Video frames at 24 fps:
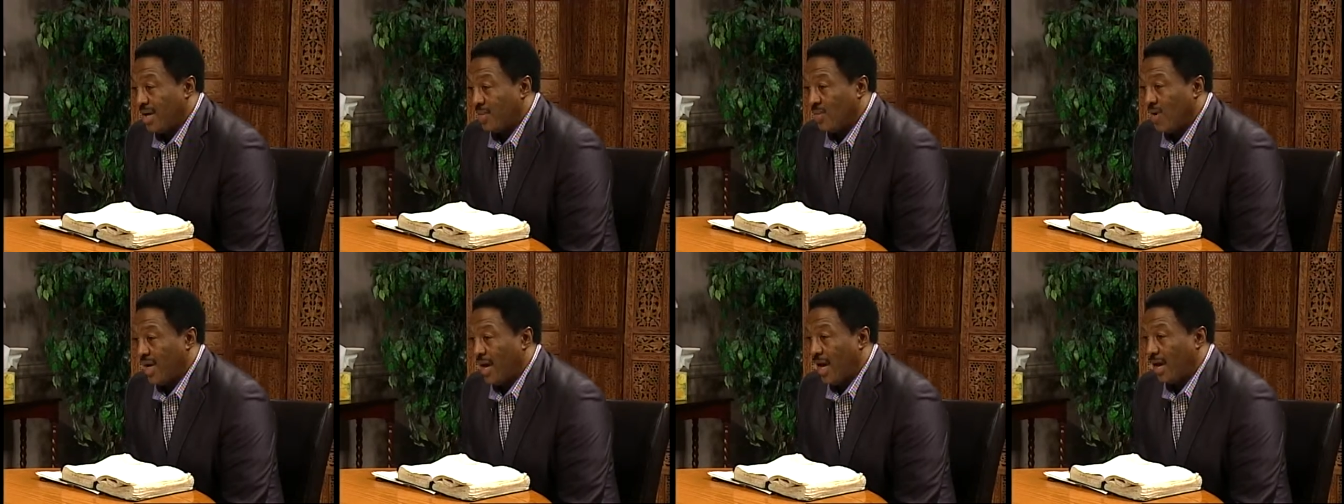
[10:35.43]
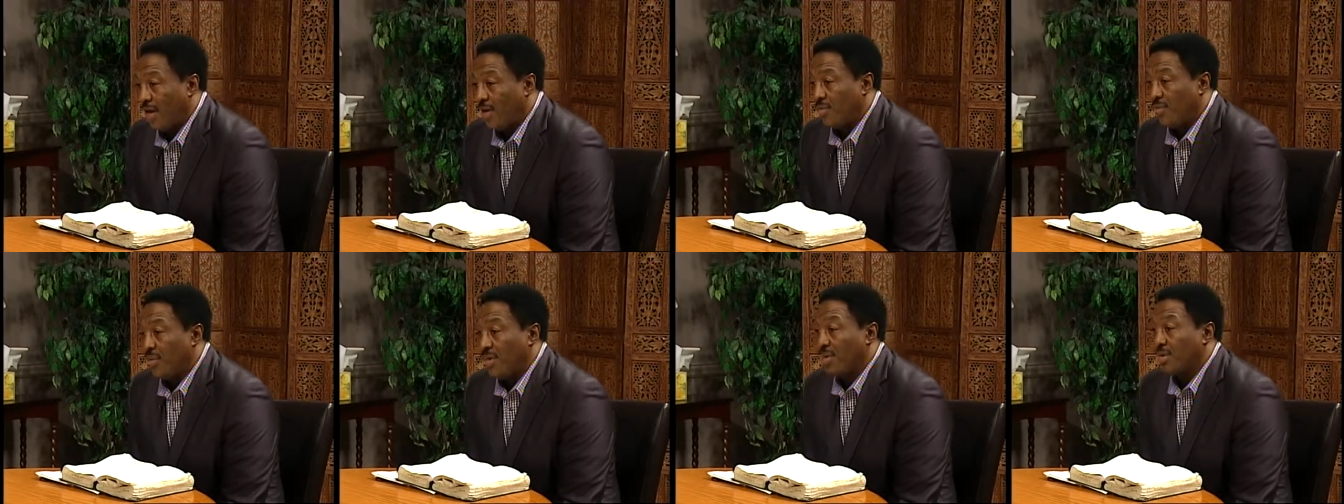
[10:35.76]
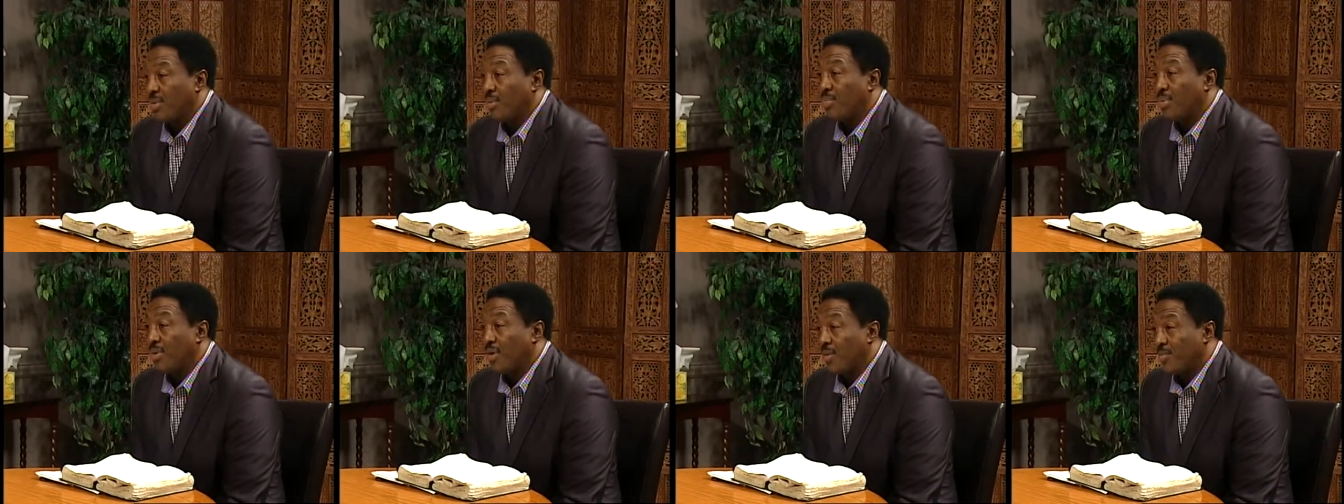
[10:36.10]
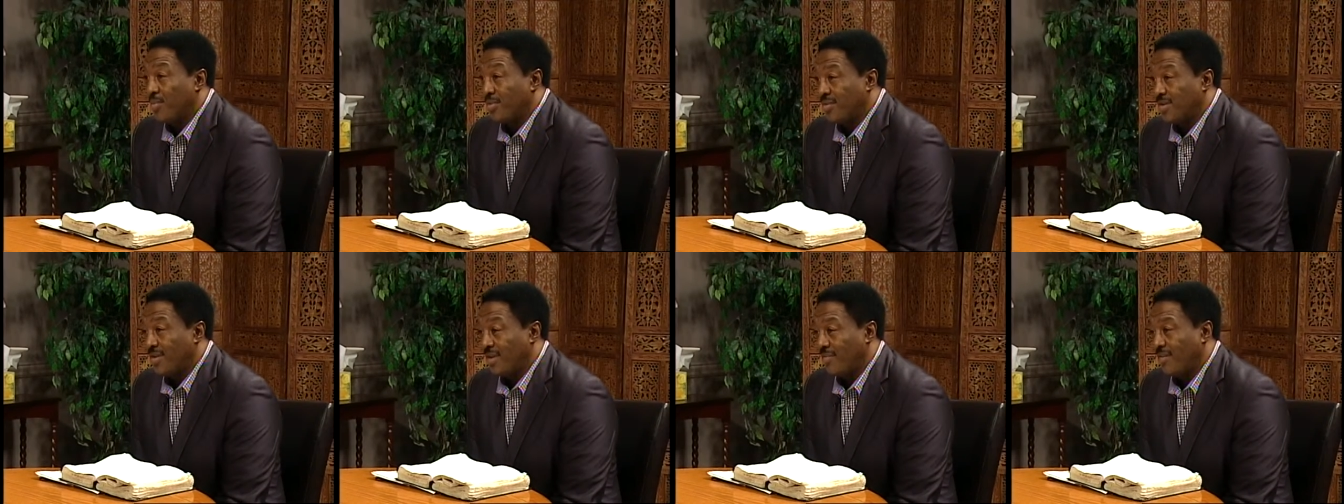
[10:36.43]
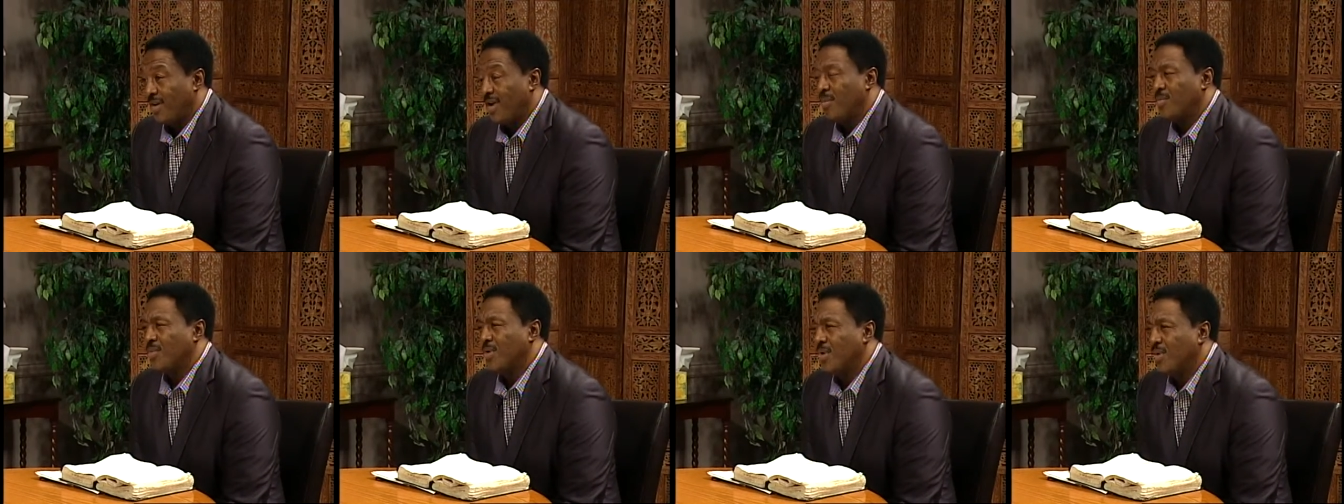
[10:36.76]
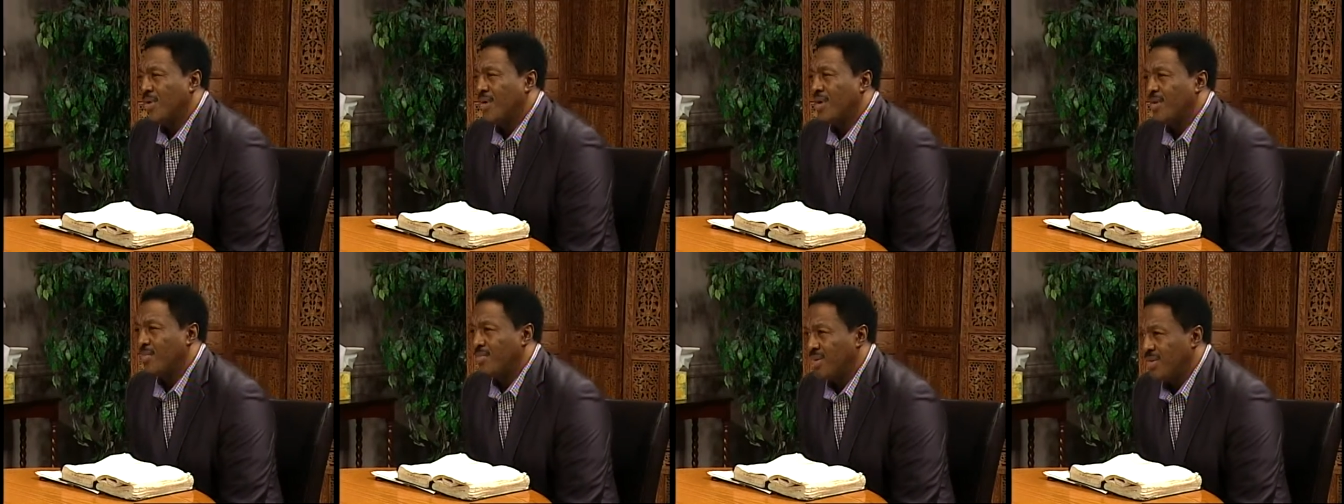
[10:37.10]
When I don't know the purpose of it, I'm
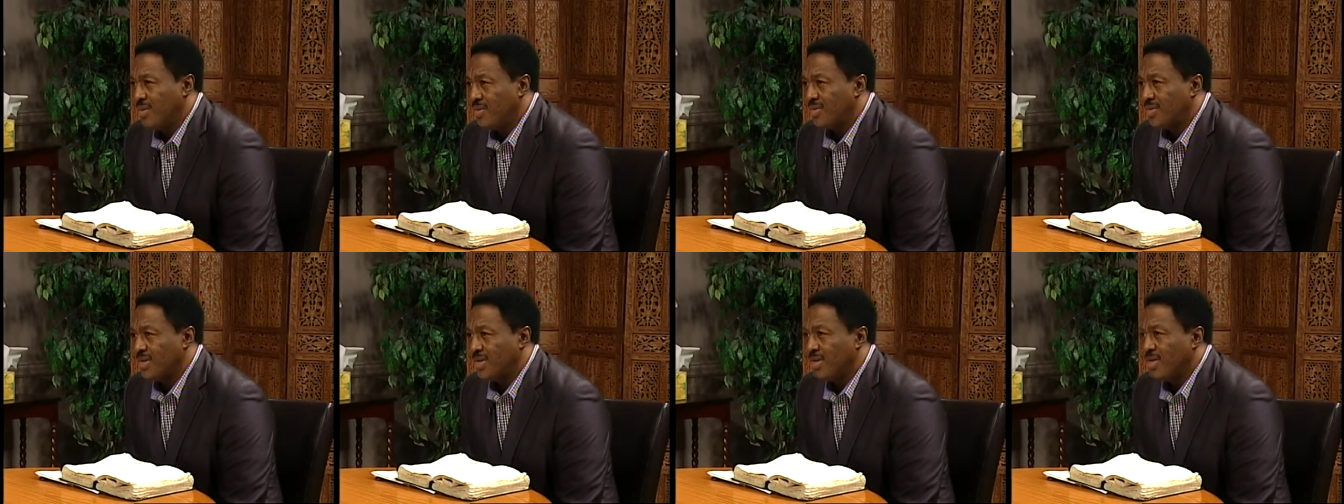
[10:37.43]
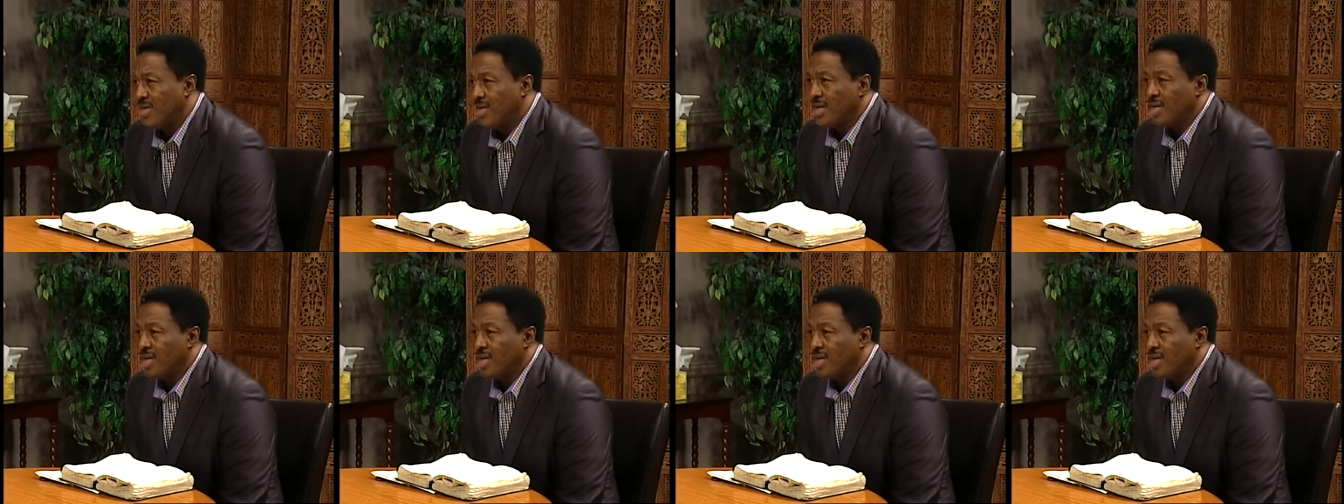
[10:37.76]
going to abuse it.